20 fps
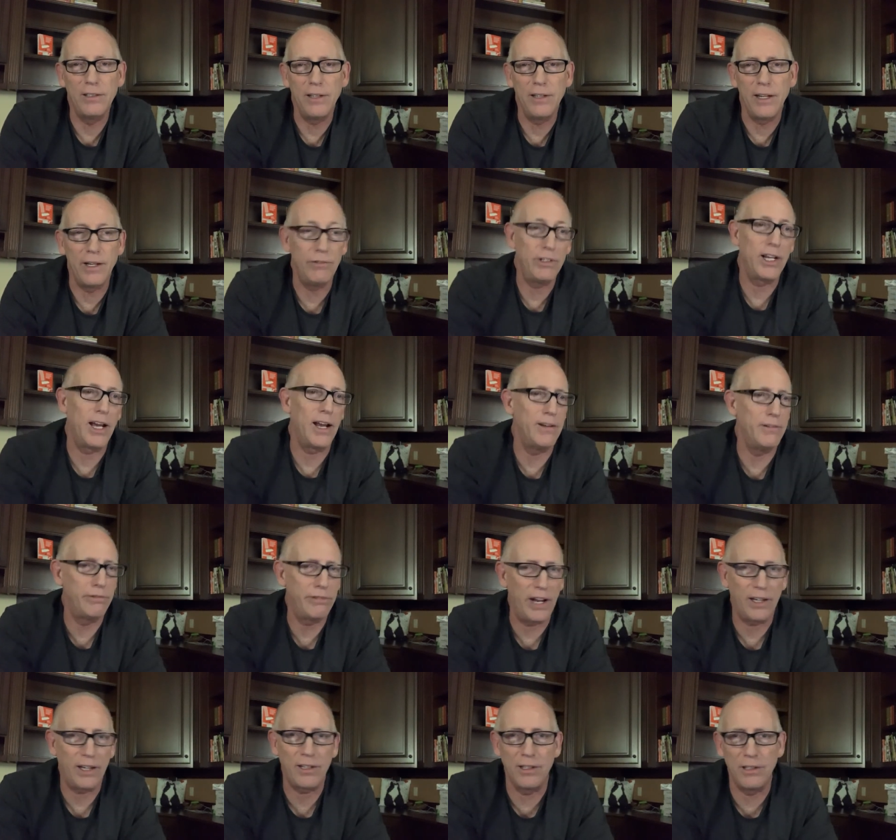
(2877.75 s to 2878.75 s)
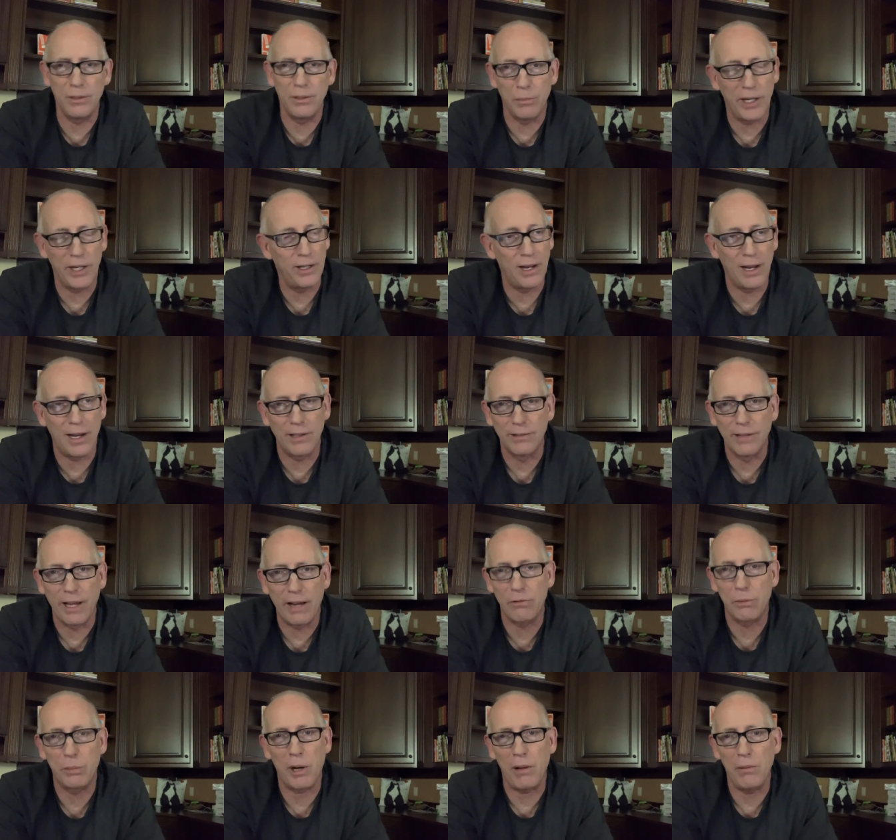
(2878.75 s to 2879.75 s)
And if you got infected, you might not
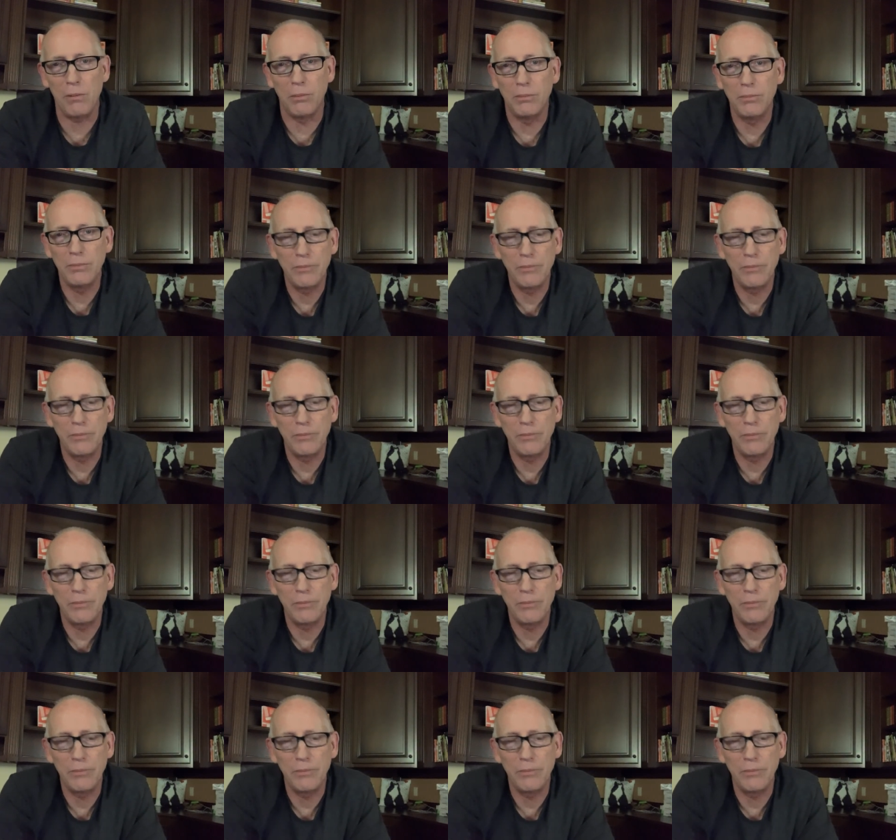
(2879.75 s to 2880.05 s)
have a problem.